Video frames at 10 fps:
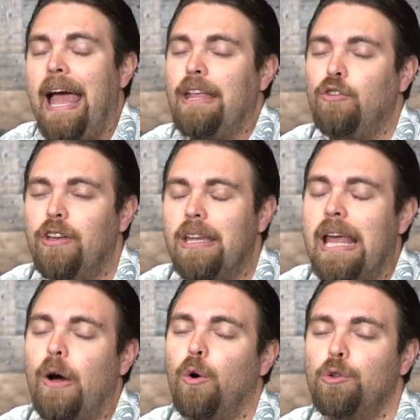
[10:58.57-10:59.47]
and you need
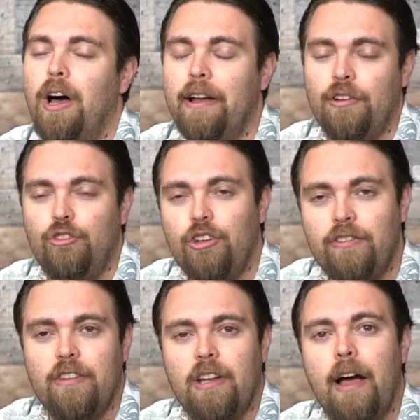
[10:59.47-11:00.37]
to hold on to
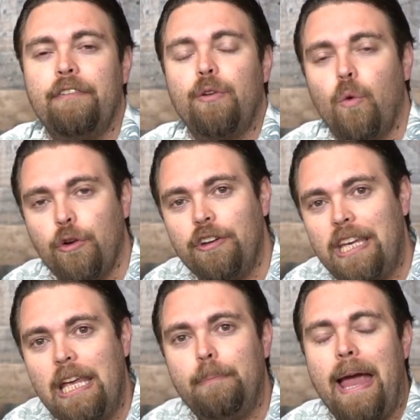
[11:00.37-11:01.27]
just enough in order to
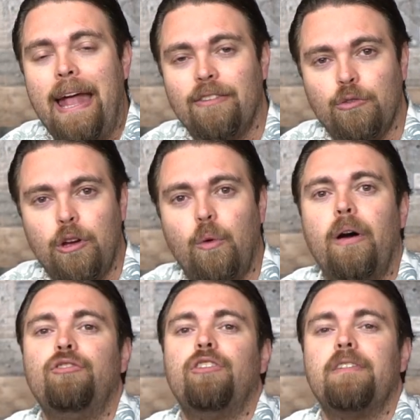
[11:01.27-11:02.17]
keep answering
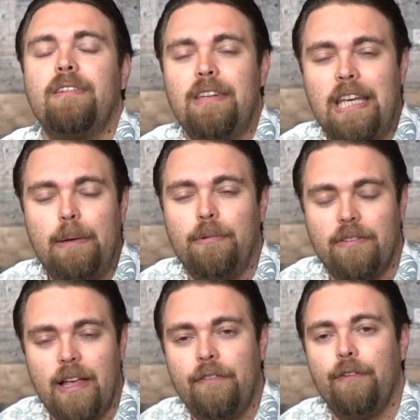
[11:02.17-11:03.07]
questions and keep
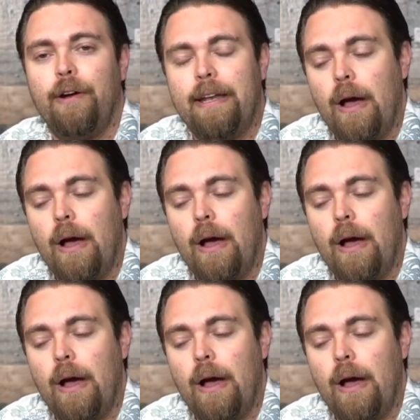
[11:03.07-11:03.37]
deciphering.